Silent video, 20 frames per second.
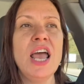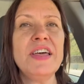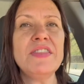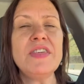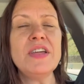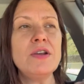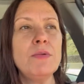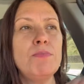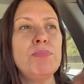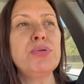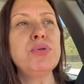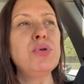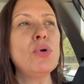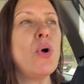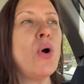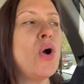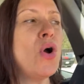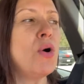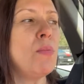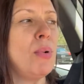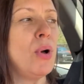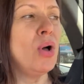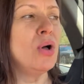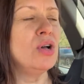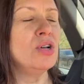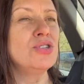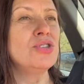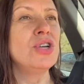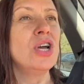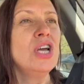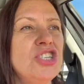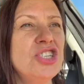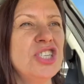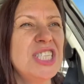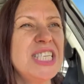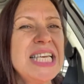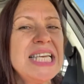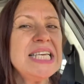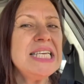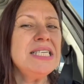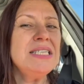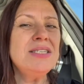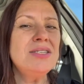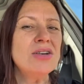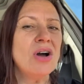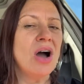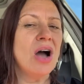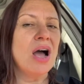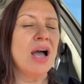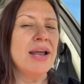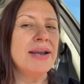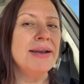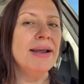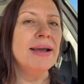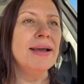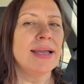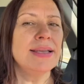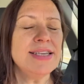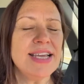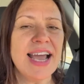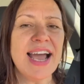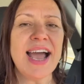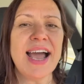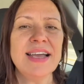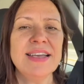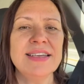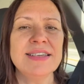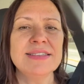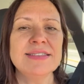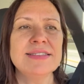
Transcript: that the deplorables just seized on. Yeah.